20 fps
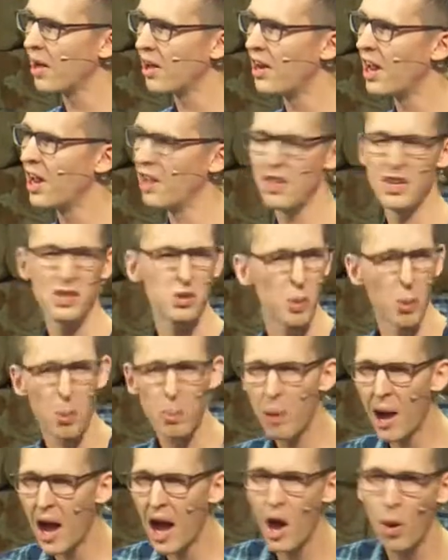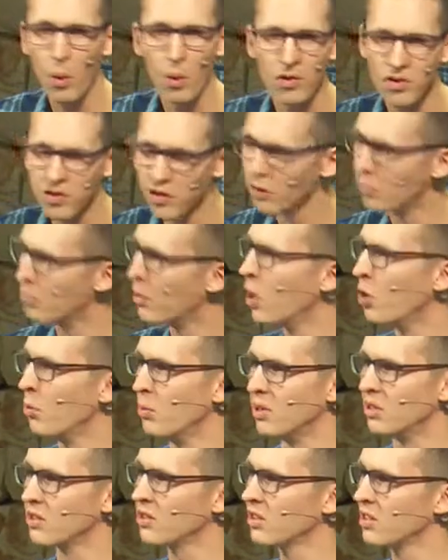day. These were powerful
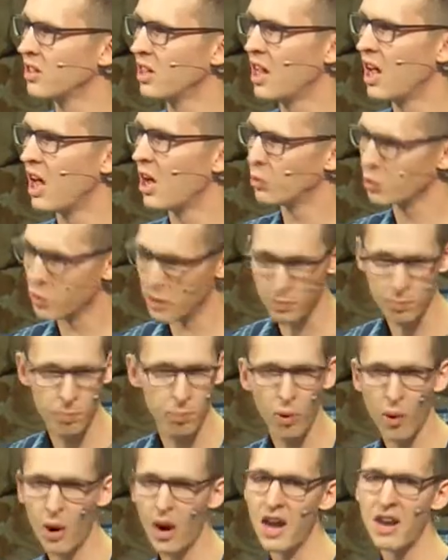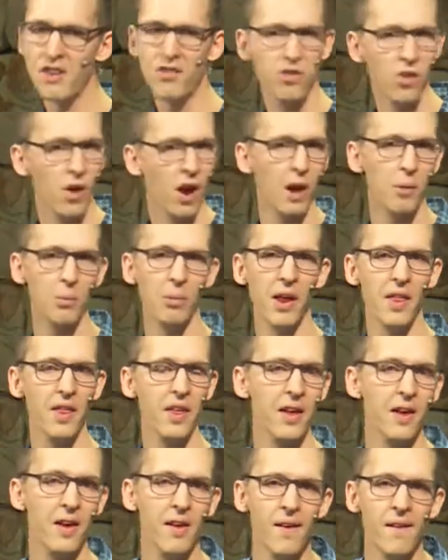moments as we prayed for our
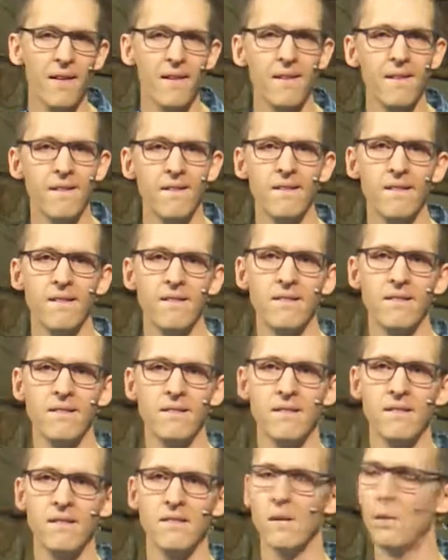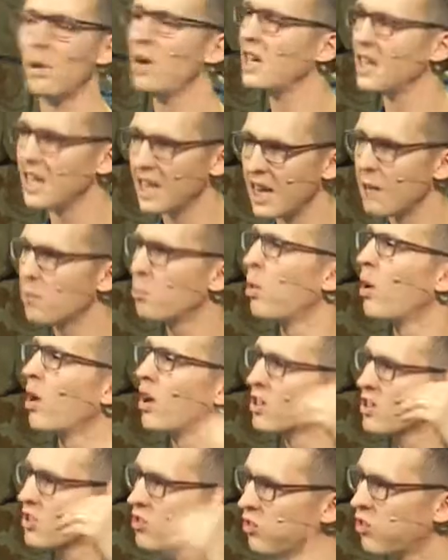brother. We didn't get
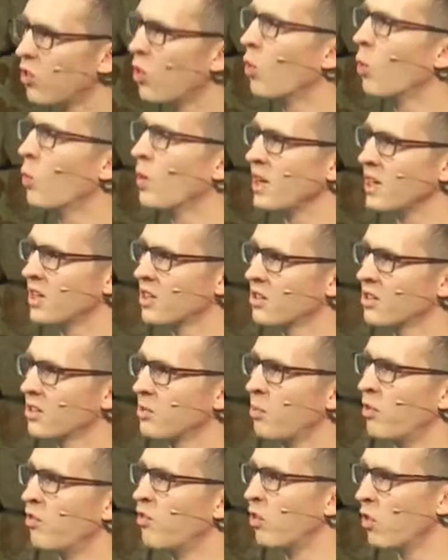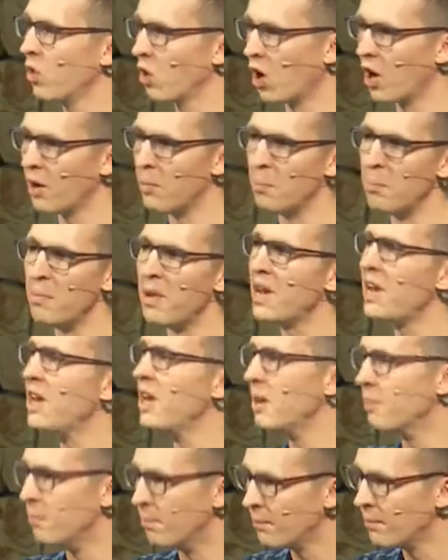past four weeks before God met
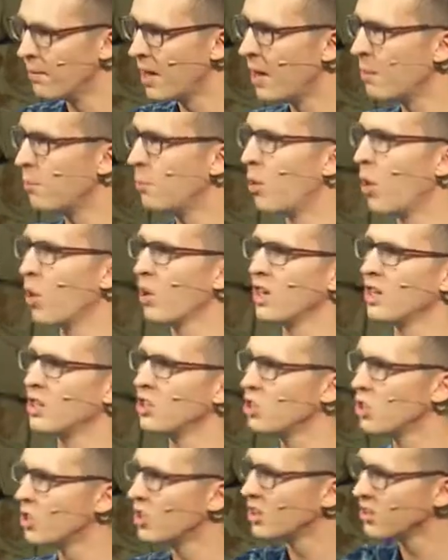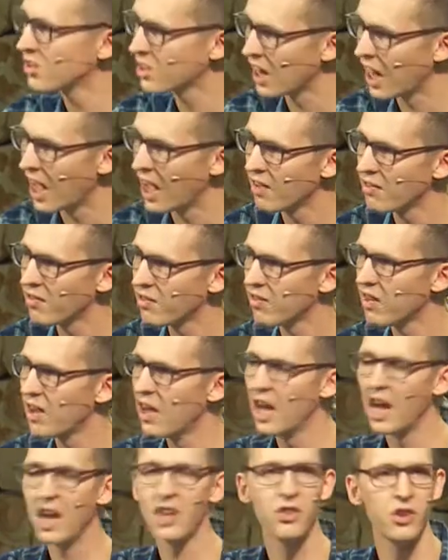him and broke into his life
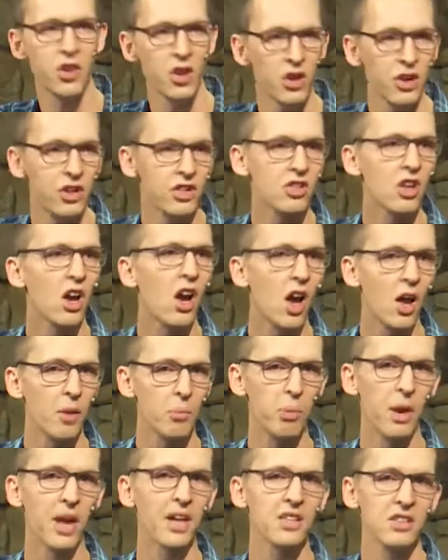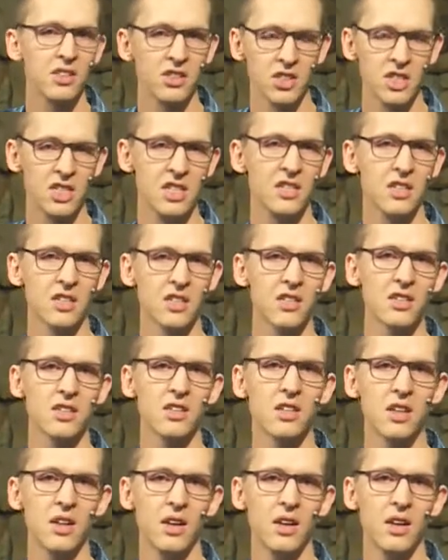and turned his heart back to Jesus.